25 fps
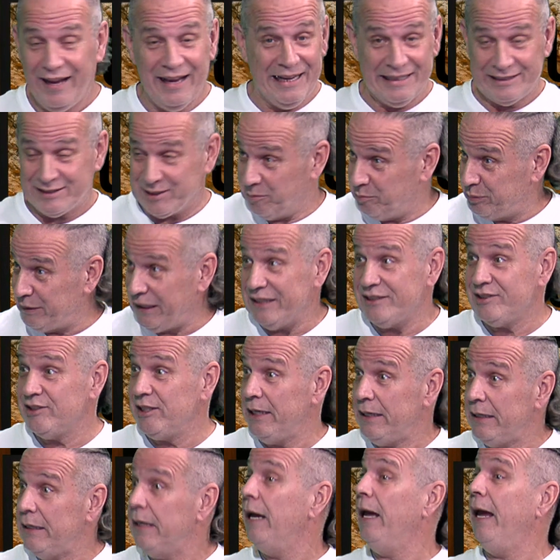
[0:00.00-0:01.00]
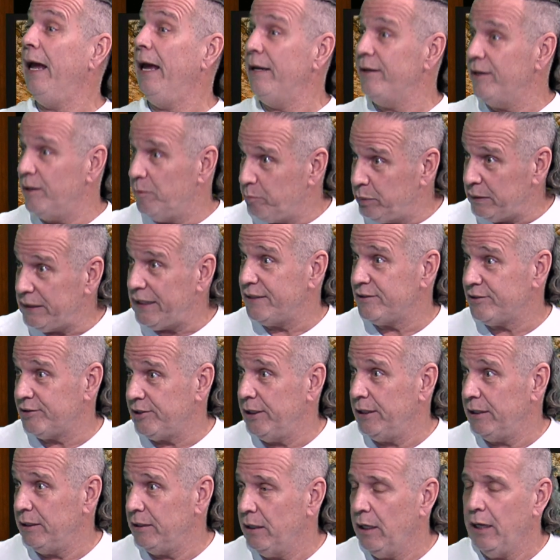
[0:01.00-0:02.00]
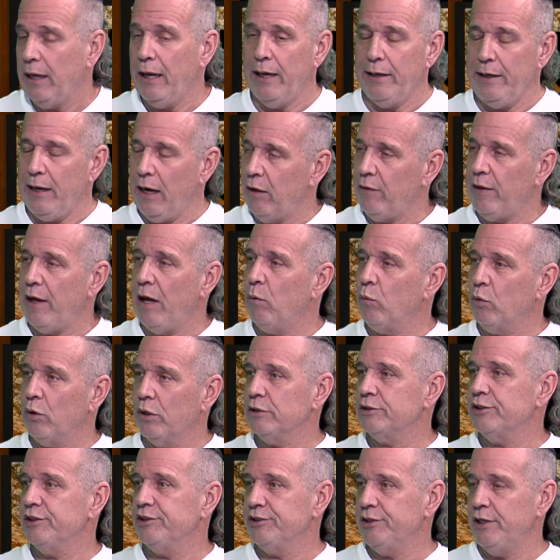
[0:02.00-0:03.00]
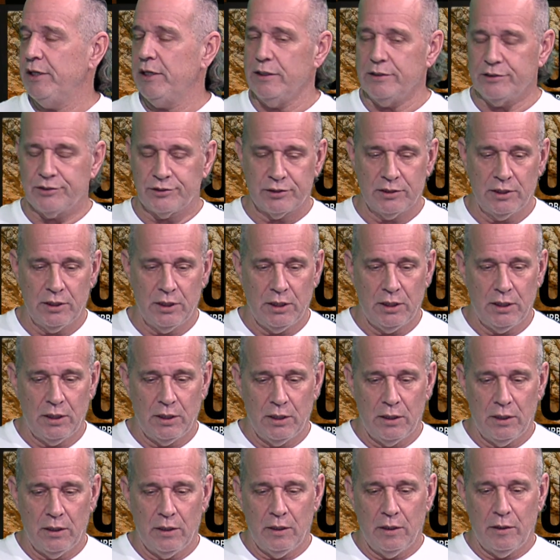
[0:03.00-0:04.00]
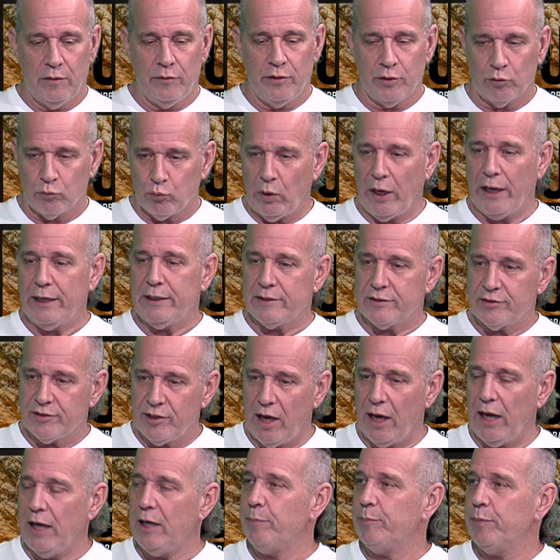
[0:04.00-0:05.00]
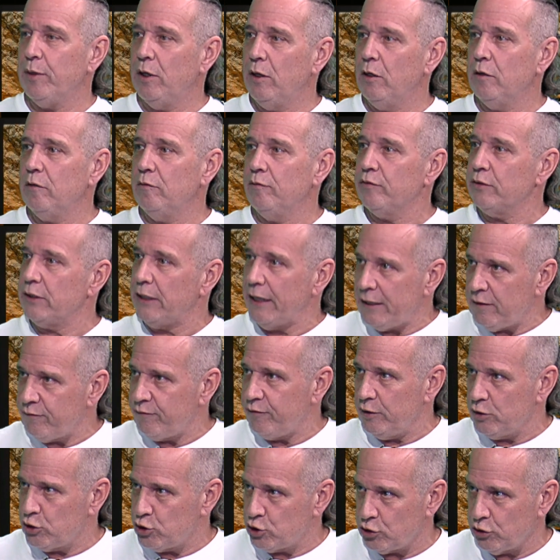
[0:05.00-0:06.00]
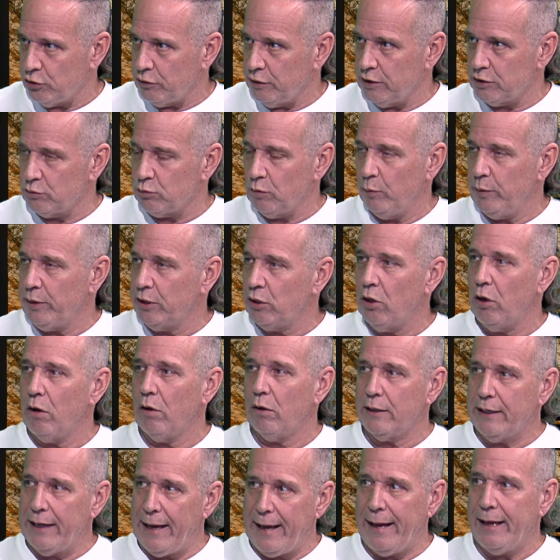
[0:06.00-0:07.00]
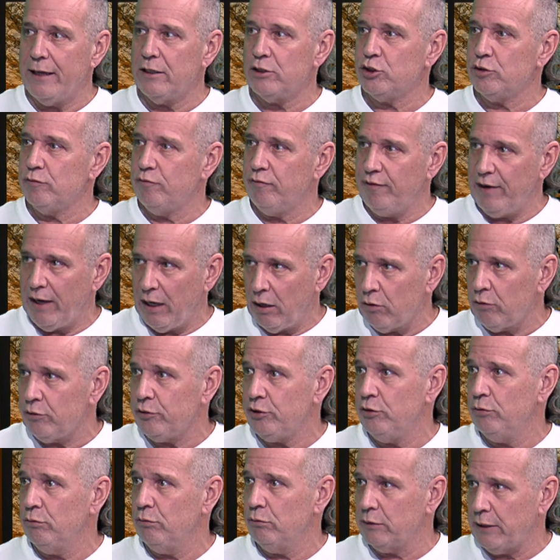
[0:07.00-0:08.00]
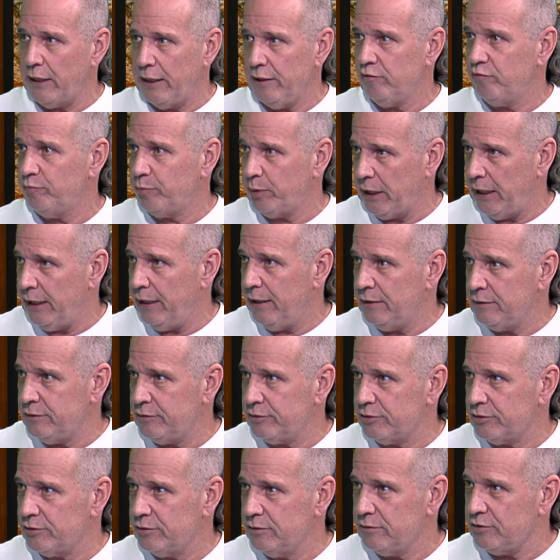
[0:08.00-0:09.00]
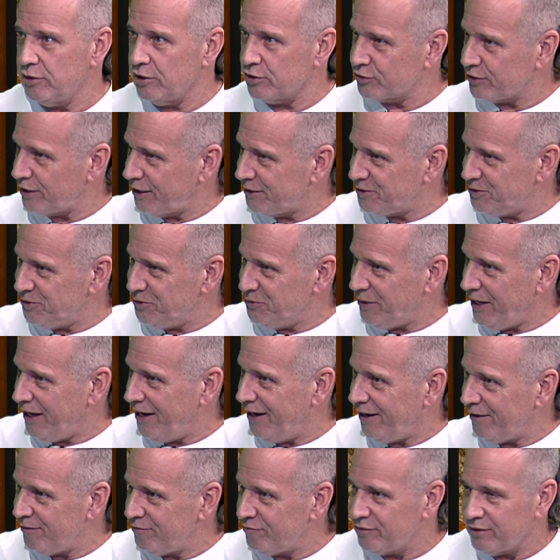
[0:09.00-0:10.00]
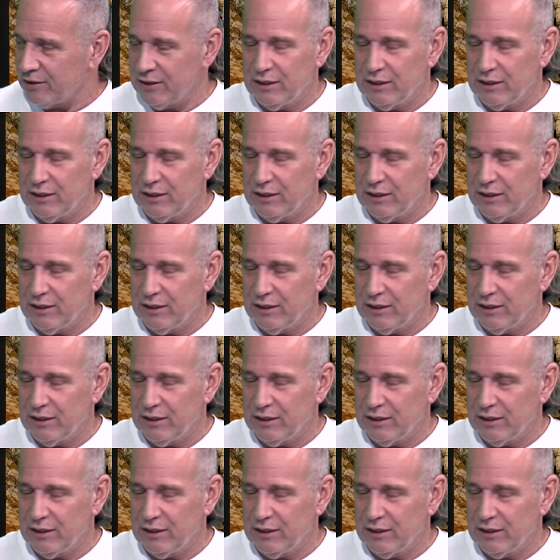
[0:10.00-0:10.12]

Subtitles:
It's a blessing and a blessing. And how that works is this. The right type of life insurance, what we call cash value life plans, just like you have,